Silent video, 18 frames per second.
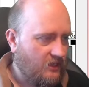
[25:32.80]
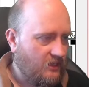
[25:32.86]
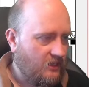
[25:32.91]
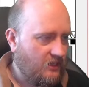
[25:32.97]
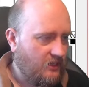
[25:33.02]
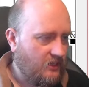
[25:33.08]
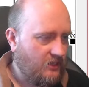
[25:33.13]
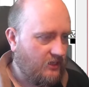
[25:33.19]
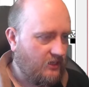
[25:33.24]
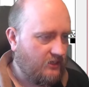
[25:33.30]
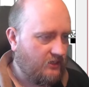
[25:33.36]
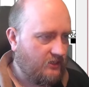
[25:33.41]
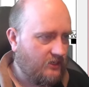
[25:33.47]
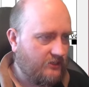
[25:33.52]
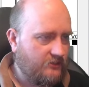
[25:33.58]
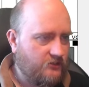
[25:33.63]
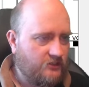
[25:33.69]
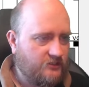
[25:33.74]
And
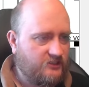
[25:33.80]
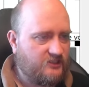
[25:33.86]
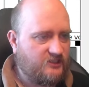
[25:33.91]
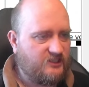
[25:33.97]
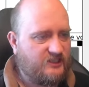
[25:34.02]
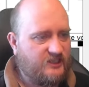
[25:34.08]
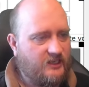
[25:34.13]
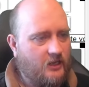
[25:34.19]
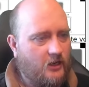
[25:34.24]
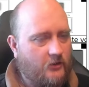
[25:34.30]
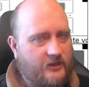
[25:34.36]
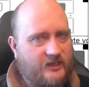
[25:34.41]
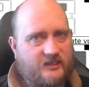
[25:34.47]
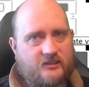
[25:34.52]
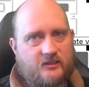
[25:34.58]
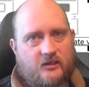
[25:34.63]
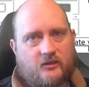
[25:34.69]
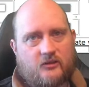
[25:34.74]
let's just see how
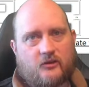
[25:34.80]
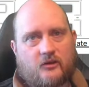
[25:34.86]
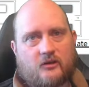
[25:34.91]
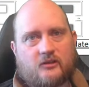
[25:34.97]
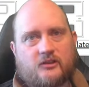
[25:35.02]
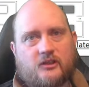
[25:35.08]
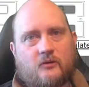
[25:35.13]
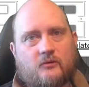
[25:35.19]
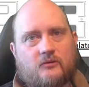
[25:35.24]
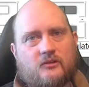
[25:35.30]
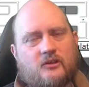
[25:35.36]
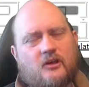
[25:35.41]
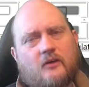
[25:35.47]
this turns out.